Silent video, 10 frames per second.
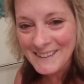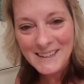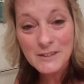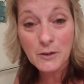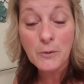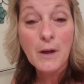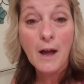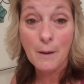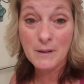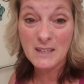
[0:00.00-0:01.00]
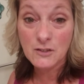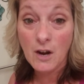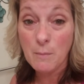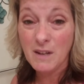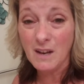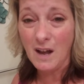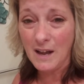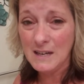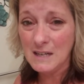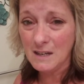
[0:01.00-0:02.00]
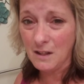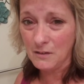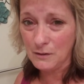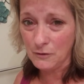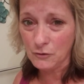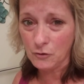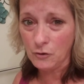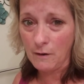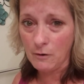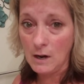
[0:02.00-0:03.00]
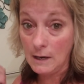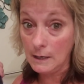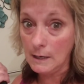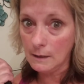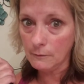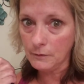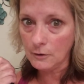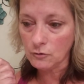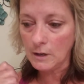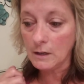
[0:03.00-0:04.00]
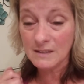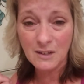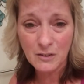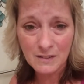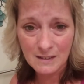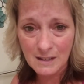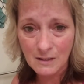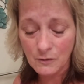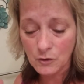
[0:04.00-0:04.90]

So I'm going to try, but I need another different screwdriver, and I needed a flashlight, because I couldn't see